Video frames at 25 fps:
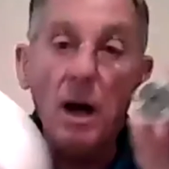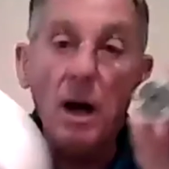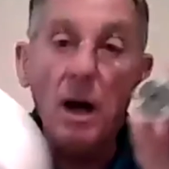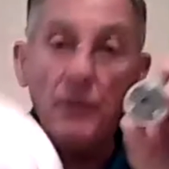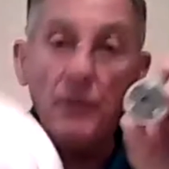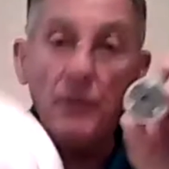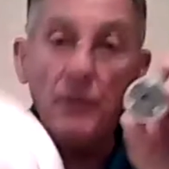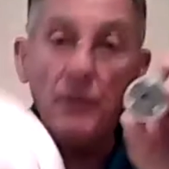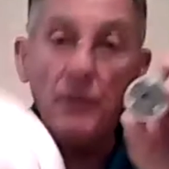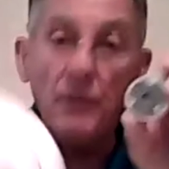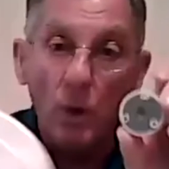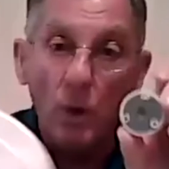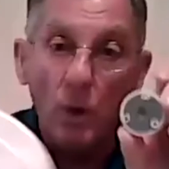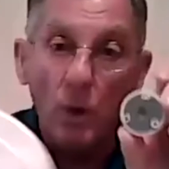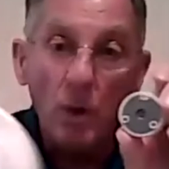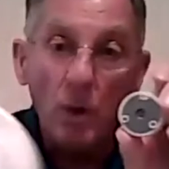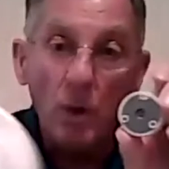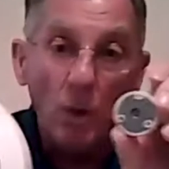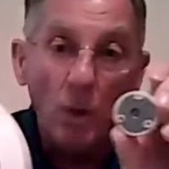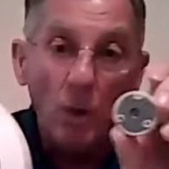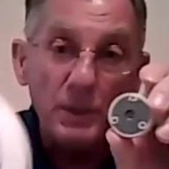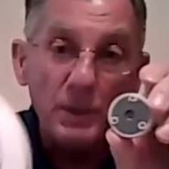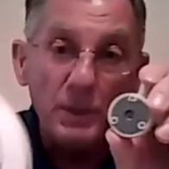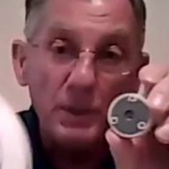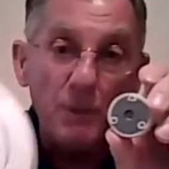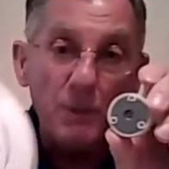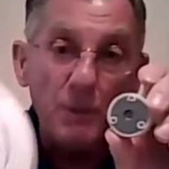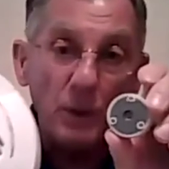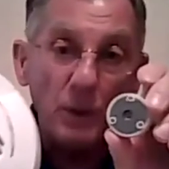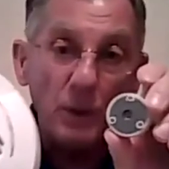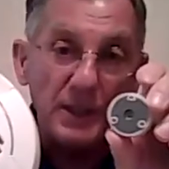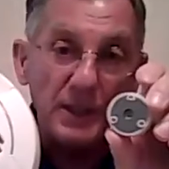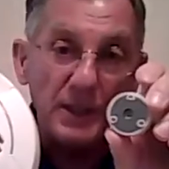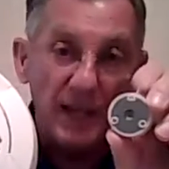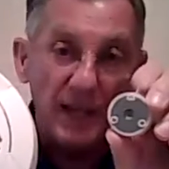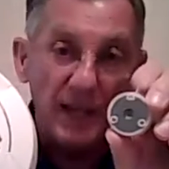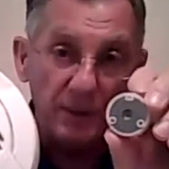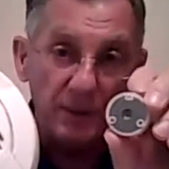your home smoke
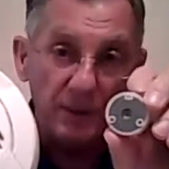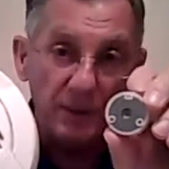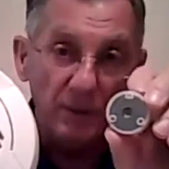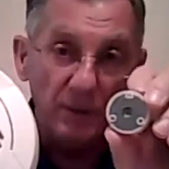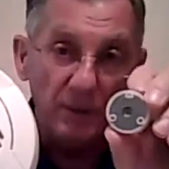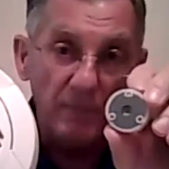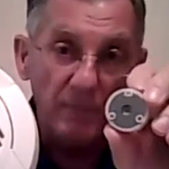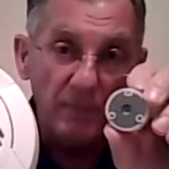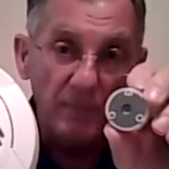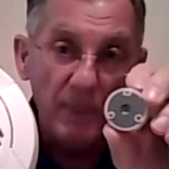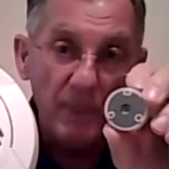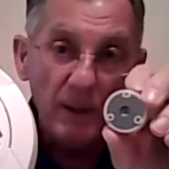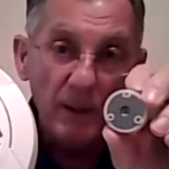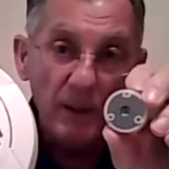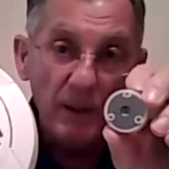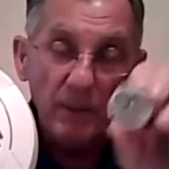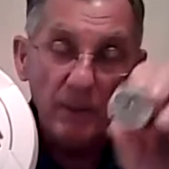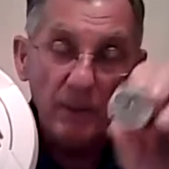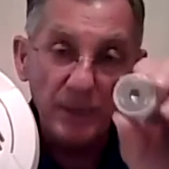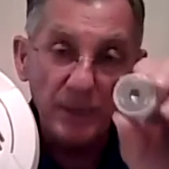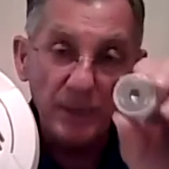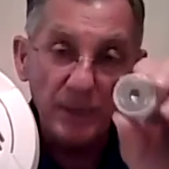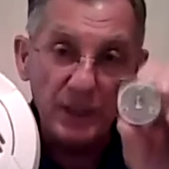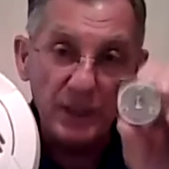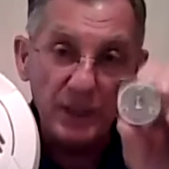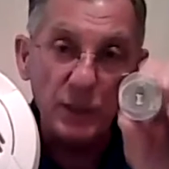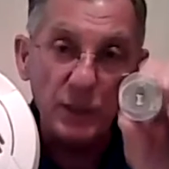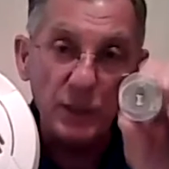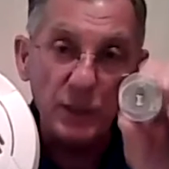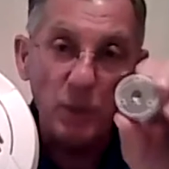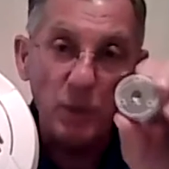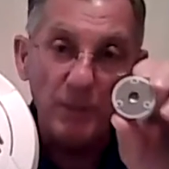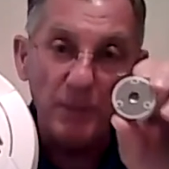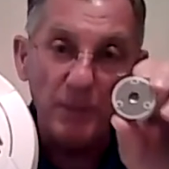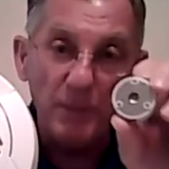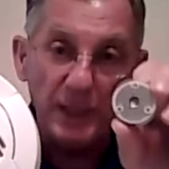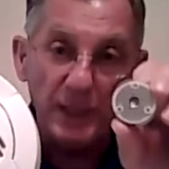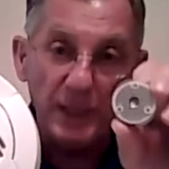detector. This is what
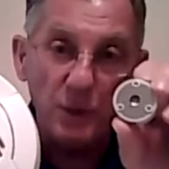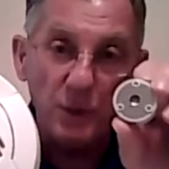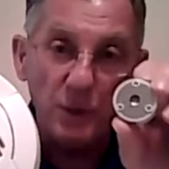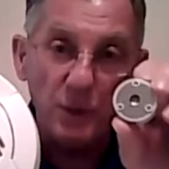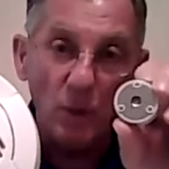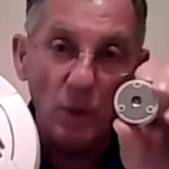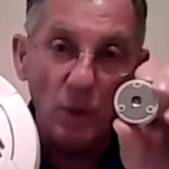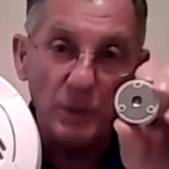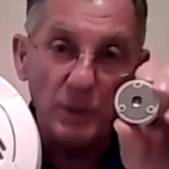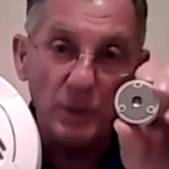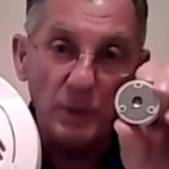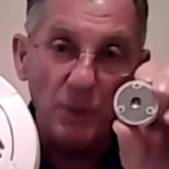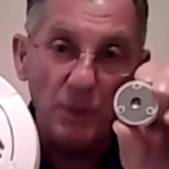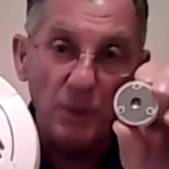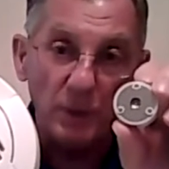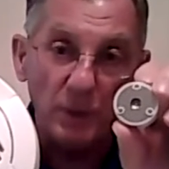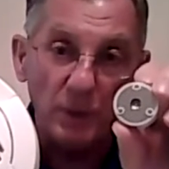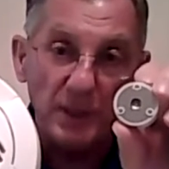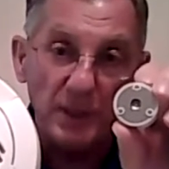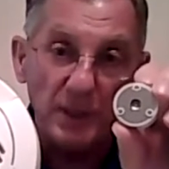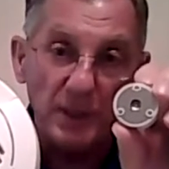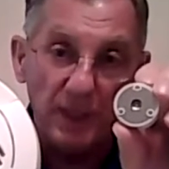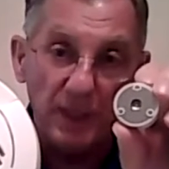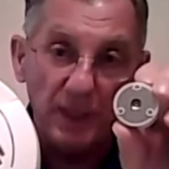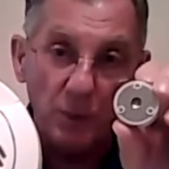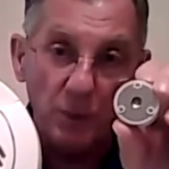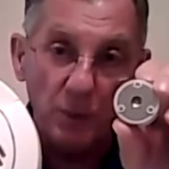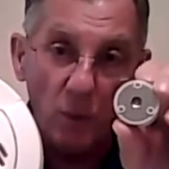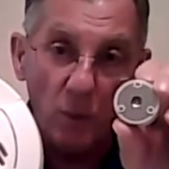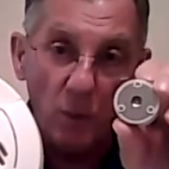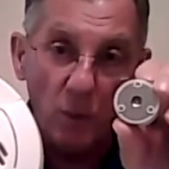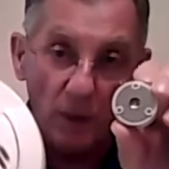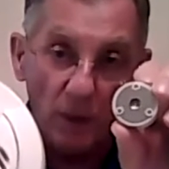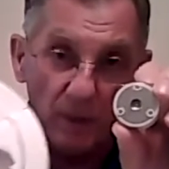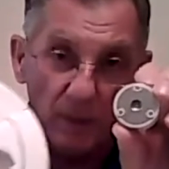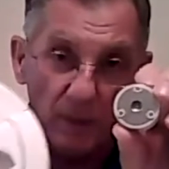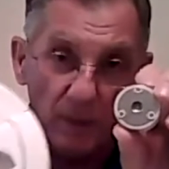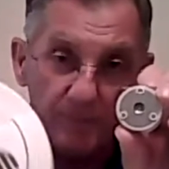makes your home smoke detector work,
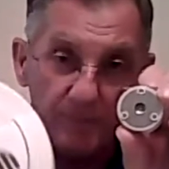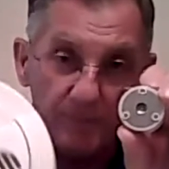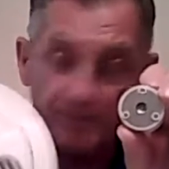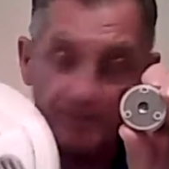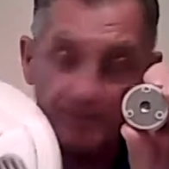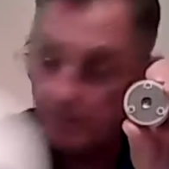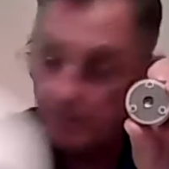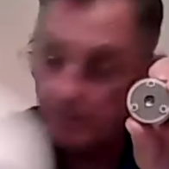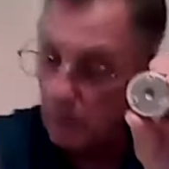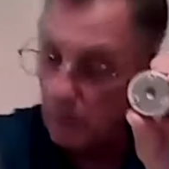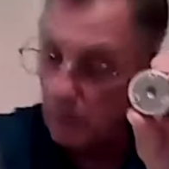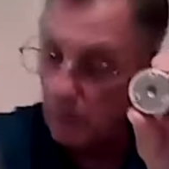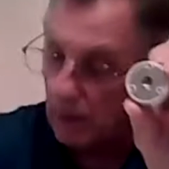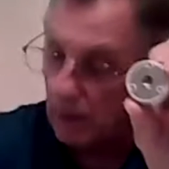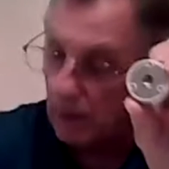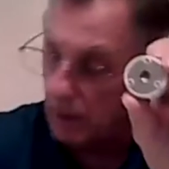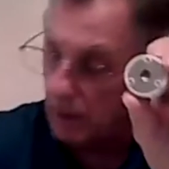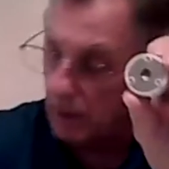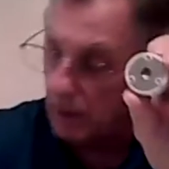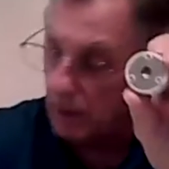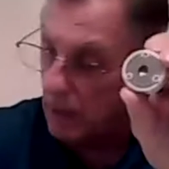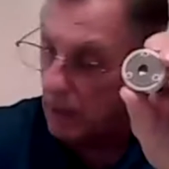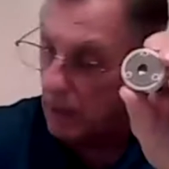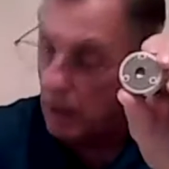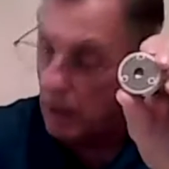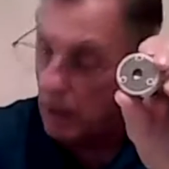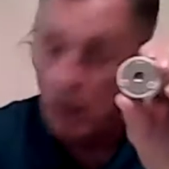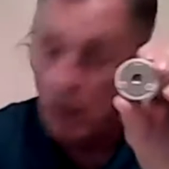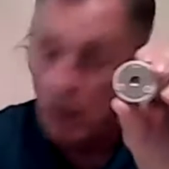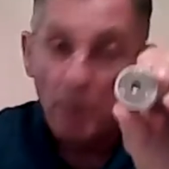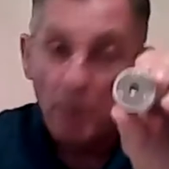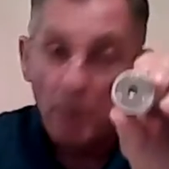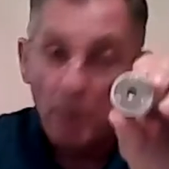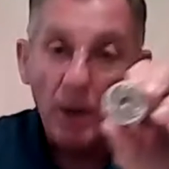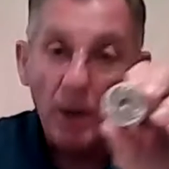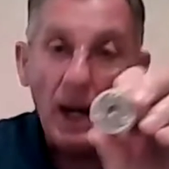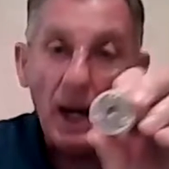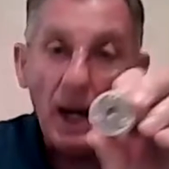okay?
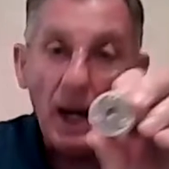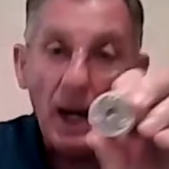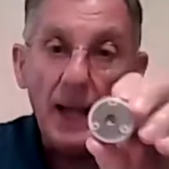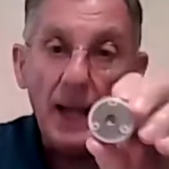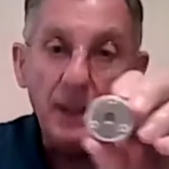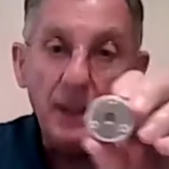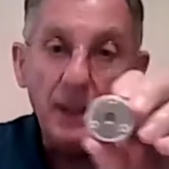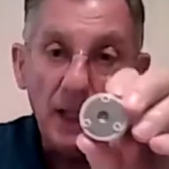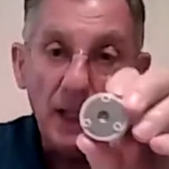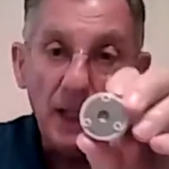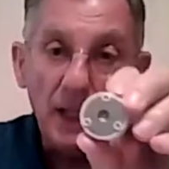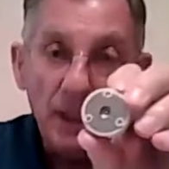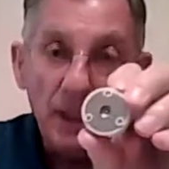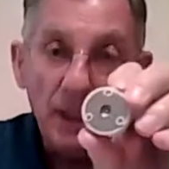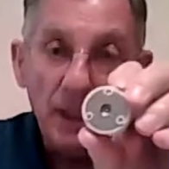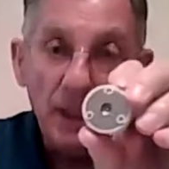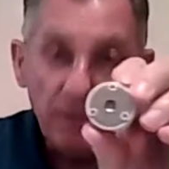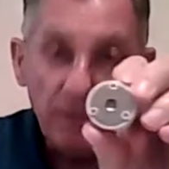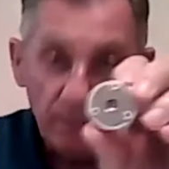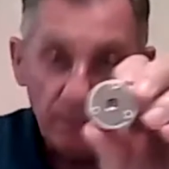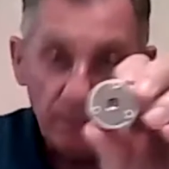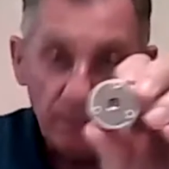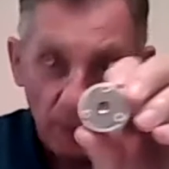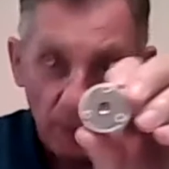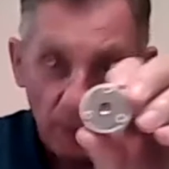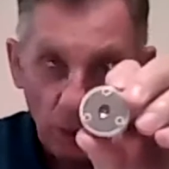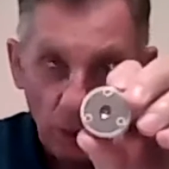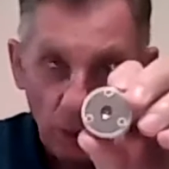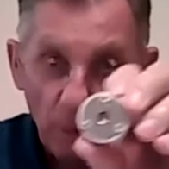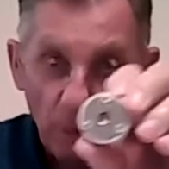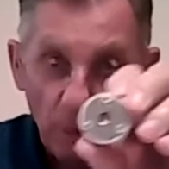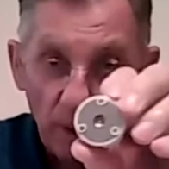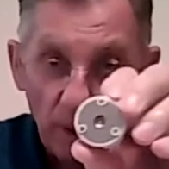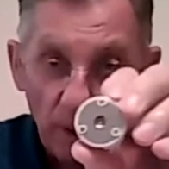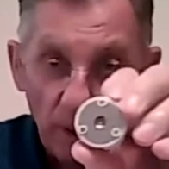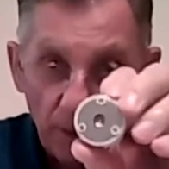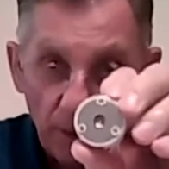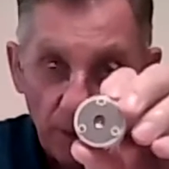Behind the
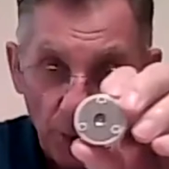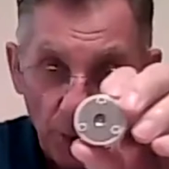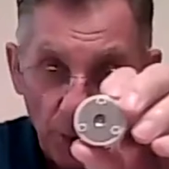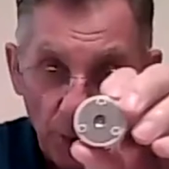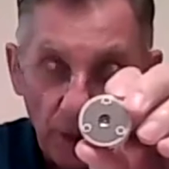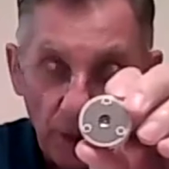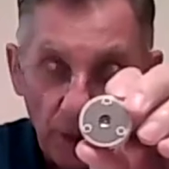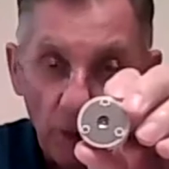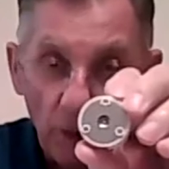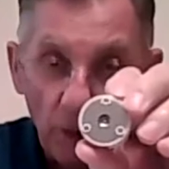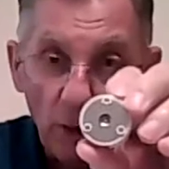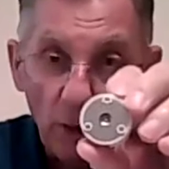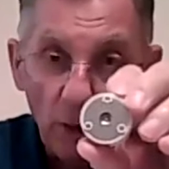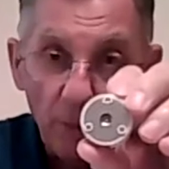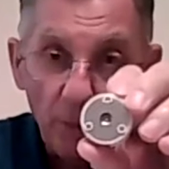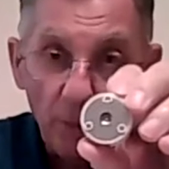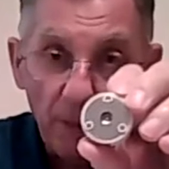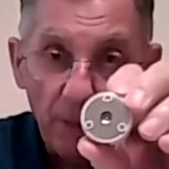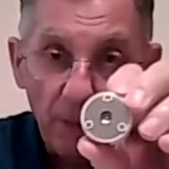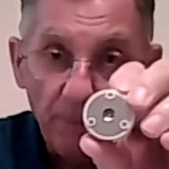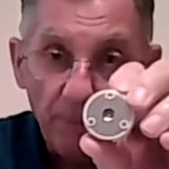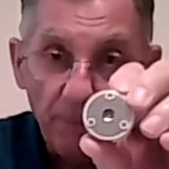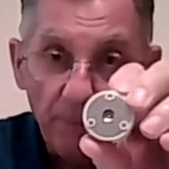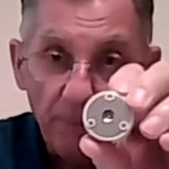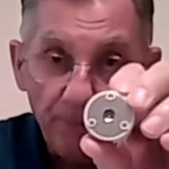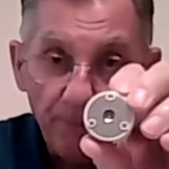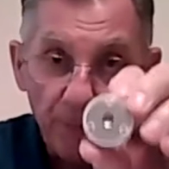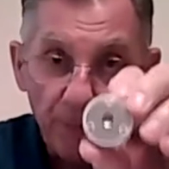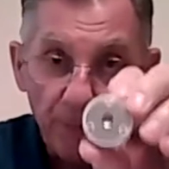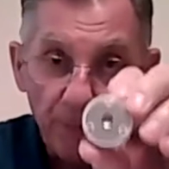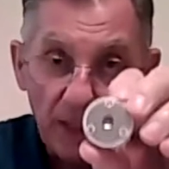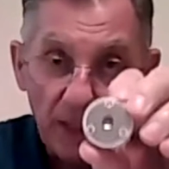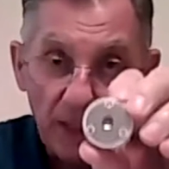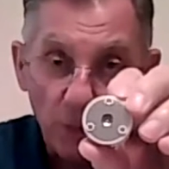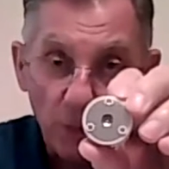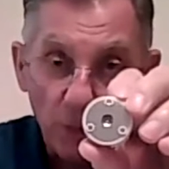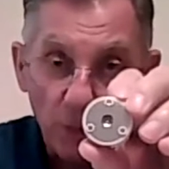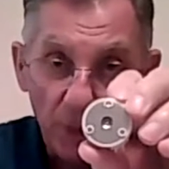circular aluminum piece
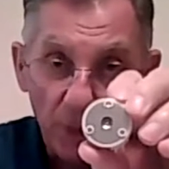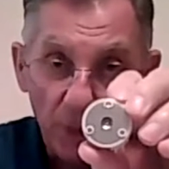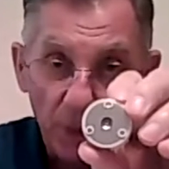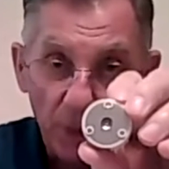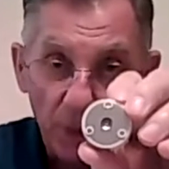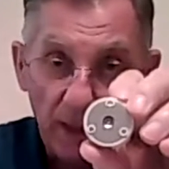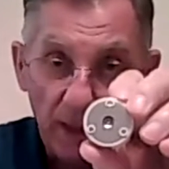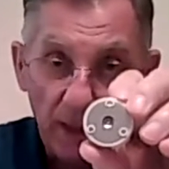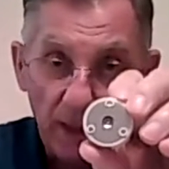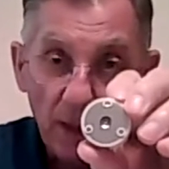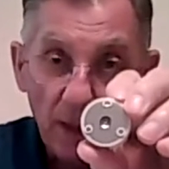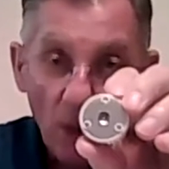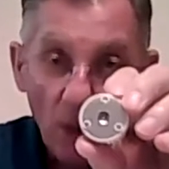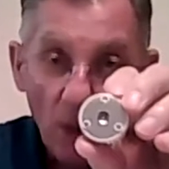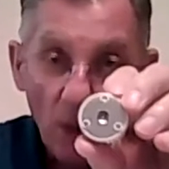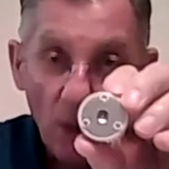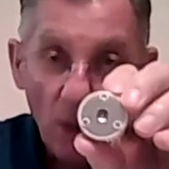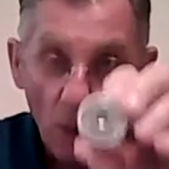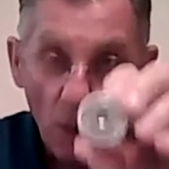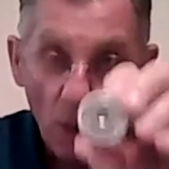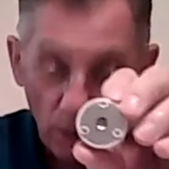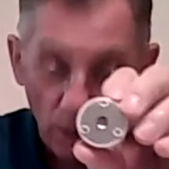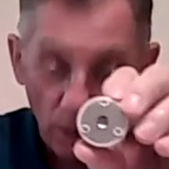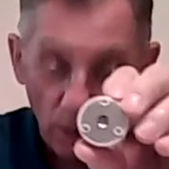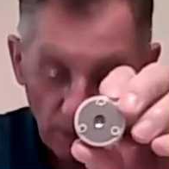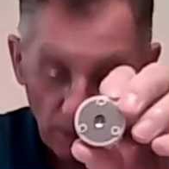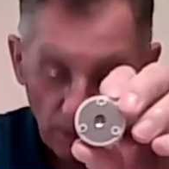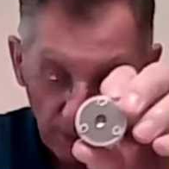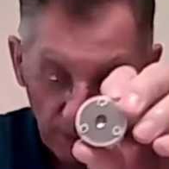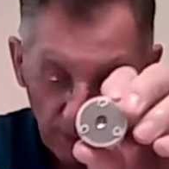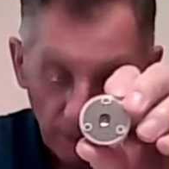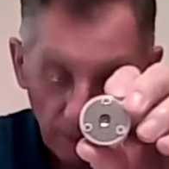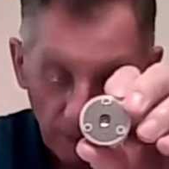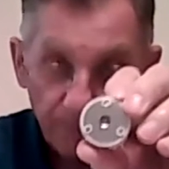with the hole in the middle